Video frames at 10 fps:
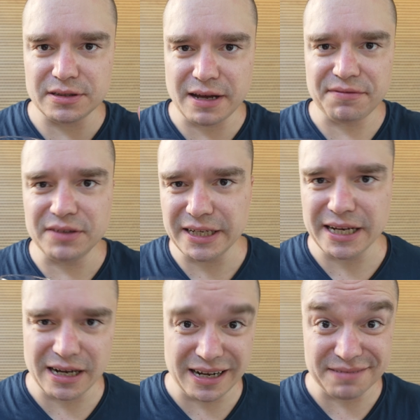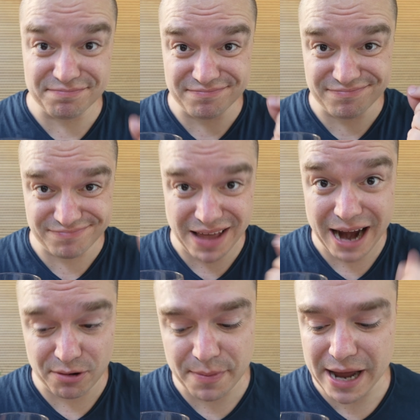definitely
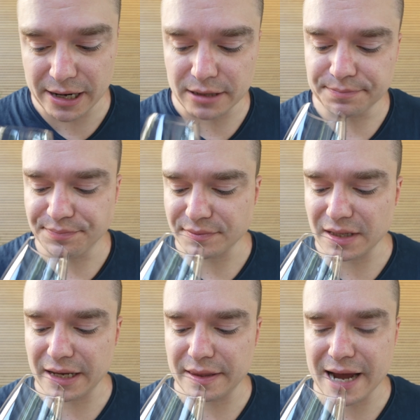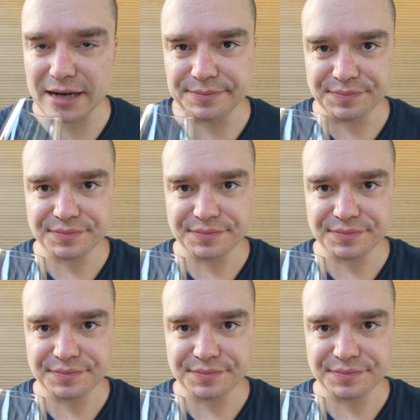aromatic like that.